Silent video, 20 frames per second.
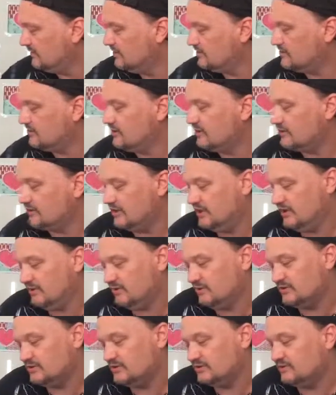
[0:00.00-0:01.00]
Here's another
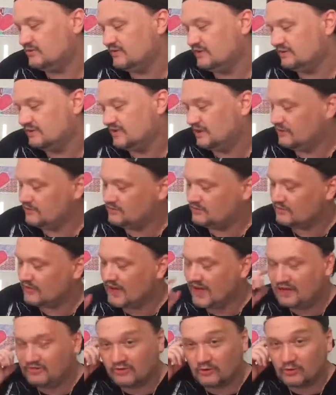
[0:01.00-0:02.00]
character. This
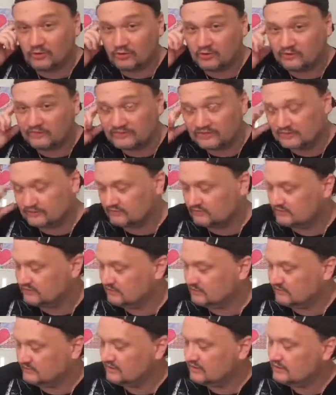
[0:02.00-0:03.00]
character I thought of,
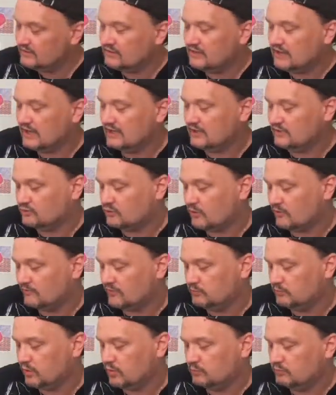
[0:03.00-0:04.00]
and I didn't
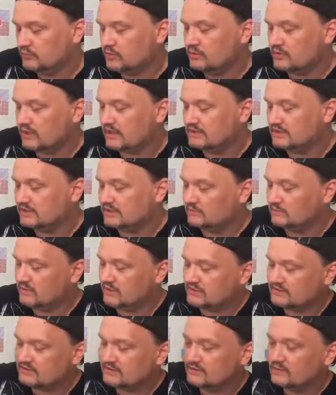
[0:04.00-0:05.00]
draw from no book. I did
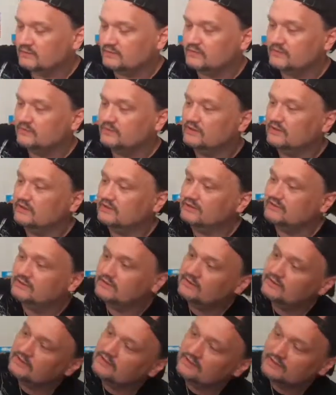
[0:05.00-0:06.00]
it myself and everything
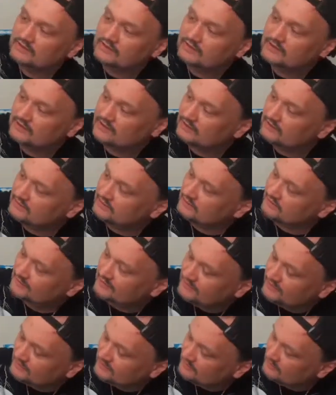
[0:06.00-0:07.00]
else.
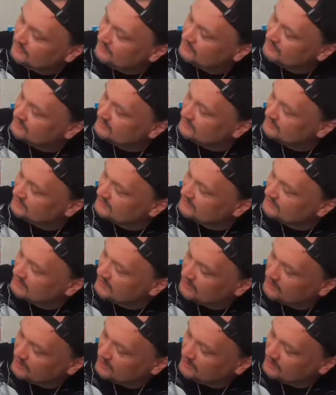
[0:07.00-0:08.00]

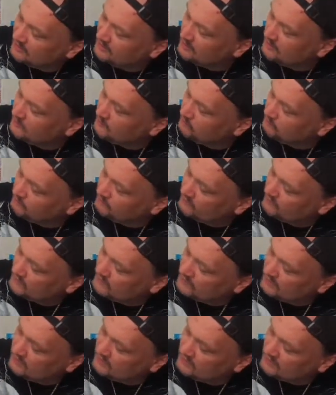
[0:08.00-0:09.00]
She's like a
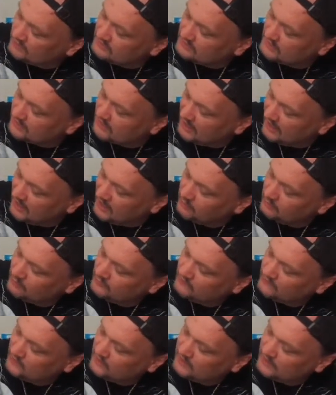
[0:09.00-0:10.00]
he's got a
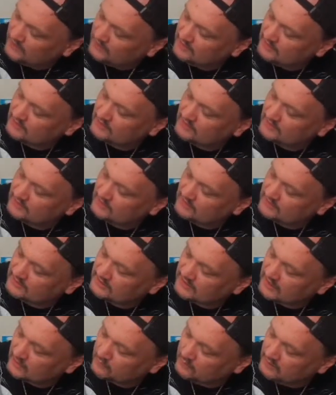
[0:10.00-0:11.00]
hammer for a hand, and
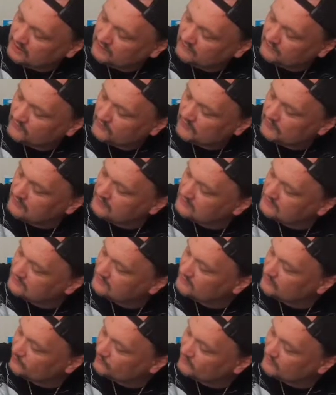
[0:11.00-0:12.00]
then he's got a pick for a
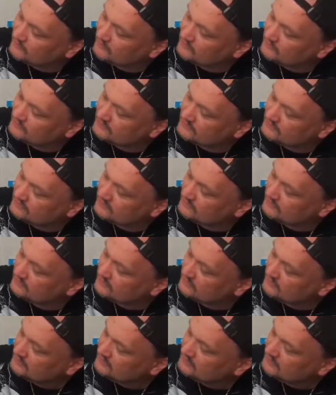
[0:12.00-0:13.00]
hand and everything else, and
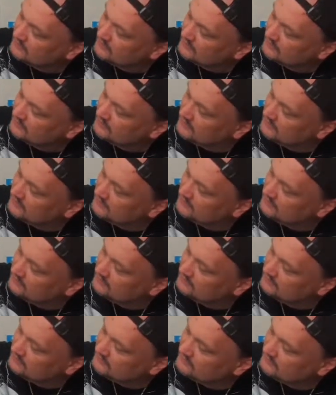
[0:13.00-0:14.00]

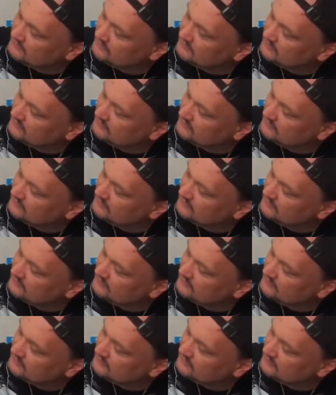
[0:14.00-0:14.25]
then